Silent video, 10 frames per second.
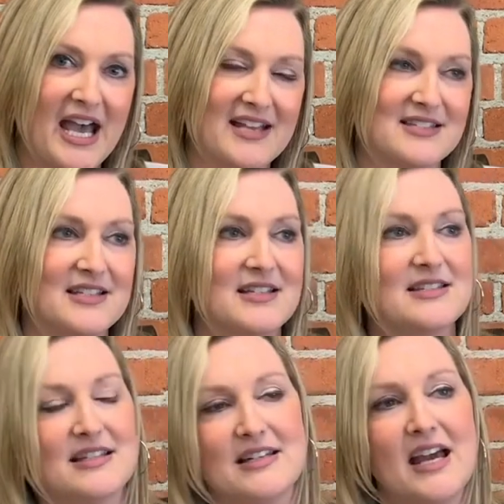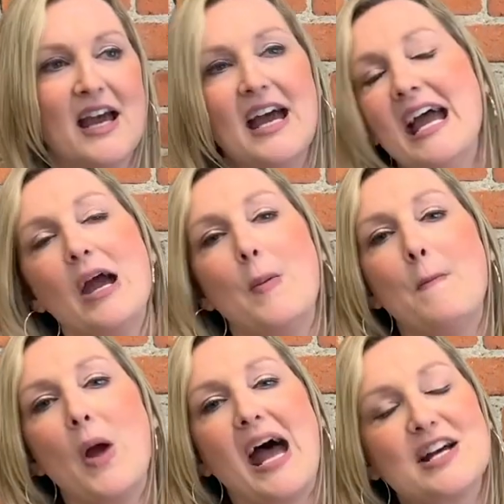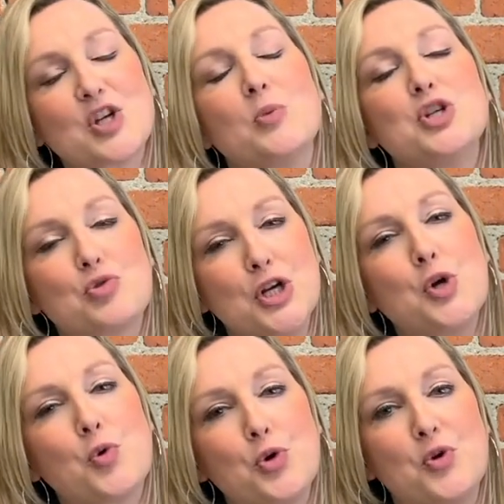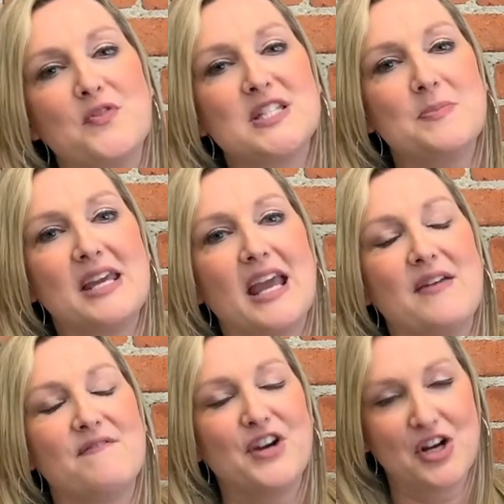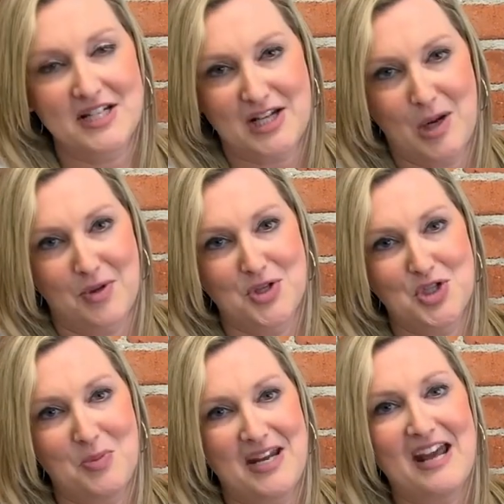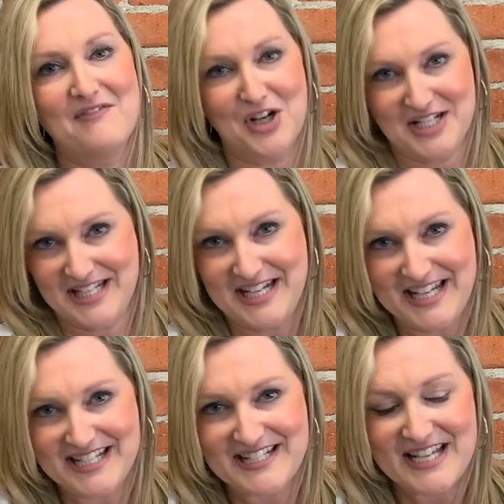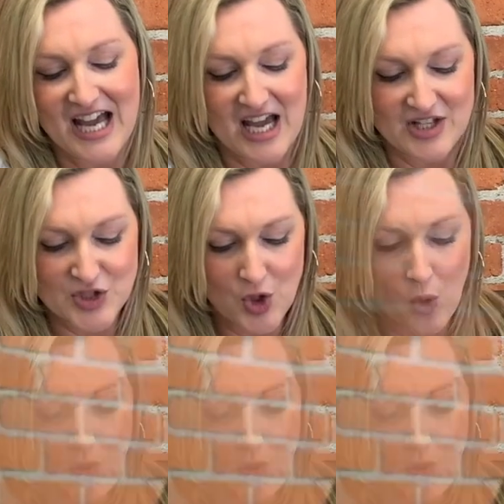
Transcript: hasn't. And as our retreat grew, this became very time-consuming and very tedious. So